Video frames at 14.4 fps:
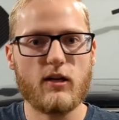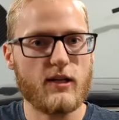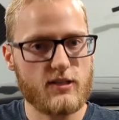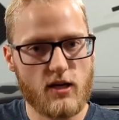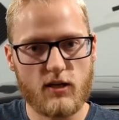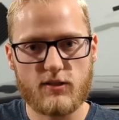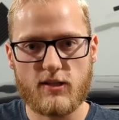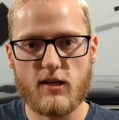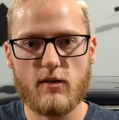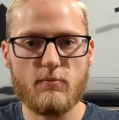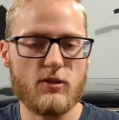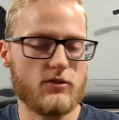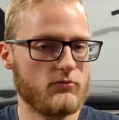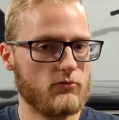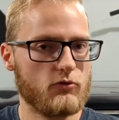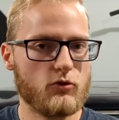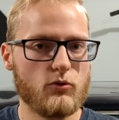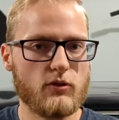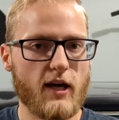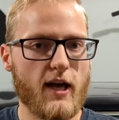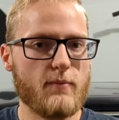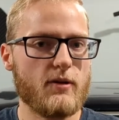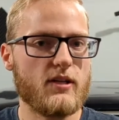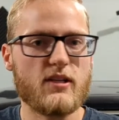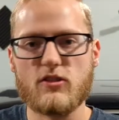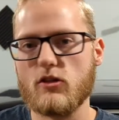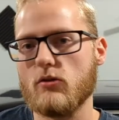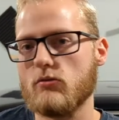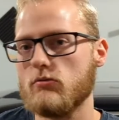and I talked to him, and he's a cool guy, but he
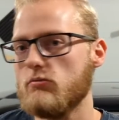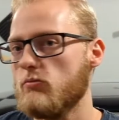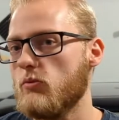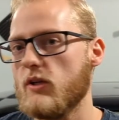doesn't know